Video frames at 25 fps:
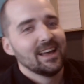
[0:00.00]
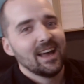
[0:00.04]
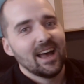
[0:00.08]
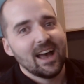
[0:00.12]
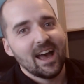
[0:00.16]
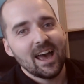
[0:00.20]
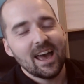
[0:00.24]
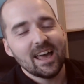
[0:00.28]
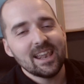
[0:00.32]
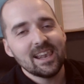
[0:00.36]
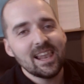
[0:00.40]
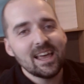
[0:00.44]

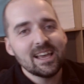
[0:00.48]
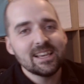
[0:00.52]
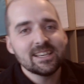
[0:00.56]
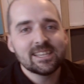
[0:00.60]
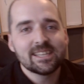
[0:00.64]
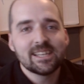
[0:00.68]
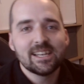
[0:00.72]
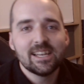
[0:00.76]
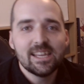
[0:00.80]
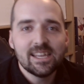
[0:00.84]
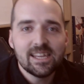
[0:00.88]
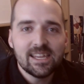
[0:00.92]
And
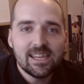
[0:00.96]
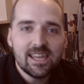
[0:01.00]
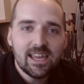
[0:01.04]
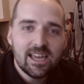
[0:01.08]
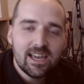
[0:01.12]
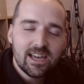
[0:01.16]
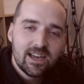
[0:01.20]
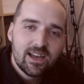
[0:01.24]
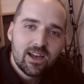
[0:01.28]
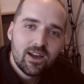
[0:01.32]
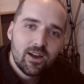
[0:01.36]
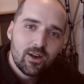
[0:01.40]
lastly,
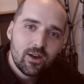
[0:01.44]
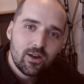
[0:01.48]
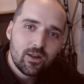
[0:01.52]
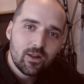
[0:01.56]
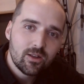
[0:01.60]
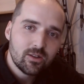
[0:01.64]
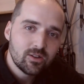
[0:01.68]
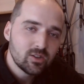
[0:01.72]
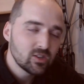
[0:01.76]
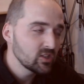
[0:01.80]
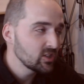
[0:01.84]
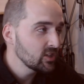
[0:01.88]

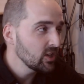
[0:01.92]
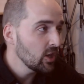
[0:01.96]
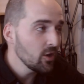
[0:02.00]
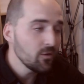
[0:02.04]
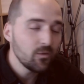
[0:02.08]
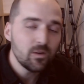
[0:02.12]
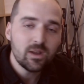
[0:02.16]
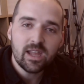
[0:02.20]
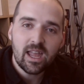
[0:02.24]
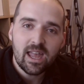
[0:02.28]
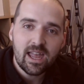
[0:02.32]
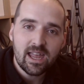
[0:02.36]

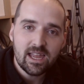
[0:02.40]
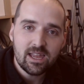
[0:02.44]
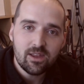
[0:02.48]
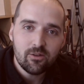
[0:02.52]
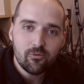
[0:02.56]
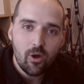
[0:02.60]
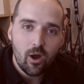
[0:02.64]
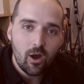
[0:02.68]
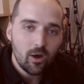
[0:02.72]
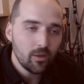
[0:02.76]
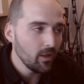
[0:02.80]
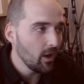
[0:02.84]
serving a
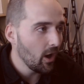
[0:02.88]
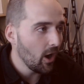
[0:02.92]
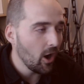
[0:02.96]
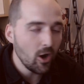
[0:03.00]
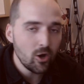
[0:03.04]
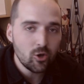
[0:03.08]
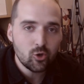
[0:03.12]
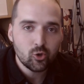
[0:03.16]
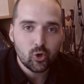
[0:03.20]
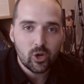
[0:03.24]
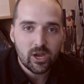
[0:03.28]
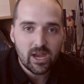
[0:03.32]
rather
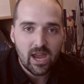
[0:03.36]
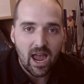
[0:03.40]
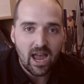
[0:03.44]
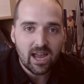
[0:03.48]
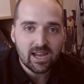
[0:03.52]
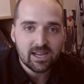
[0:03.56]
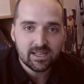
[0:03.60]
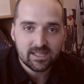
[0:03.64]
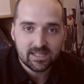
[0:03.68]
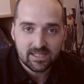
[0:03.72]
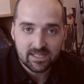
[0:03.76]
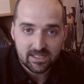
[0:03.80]
Andre
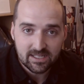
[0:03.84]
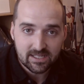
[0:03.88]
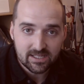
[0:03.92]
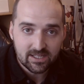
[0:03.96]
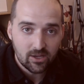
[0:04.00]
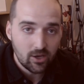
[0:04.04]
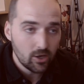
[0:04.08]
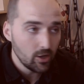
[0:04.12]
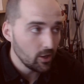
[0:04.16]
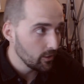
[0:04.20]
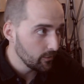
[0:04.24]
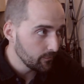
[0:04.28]
Agassi
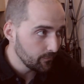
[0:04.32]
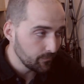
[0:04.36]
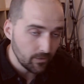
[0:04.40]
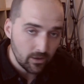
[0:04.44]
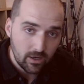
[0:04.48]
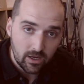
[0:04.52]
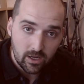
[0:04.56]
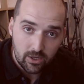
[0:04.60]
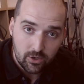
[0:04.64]
serve,